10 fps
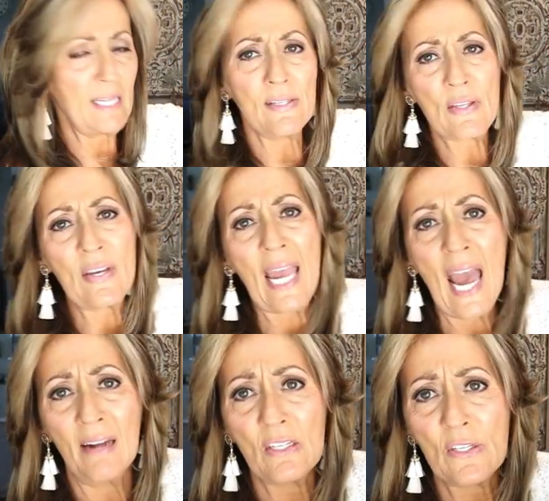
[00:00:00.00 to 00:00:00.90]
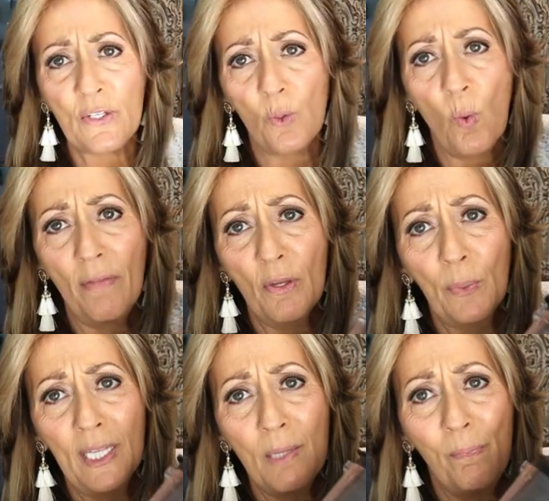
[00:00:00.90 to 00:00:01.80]
It's the canister one, the
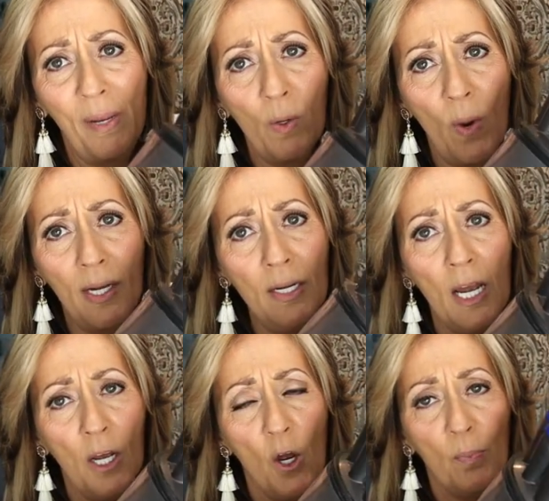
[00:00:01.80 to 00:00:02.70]
really big one,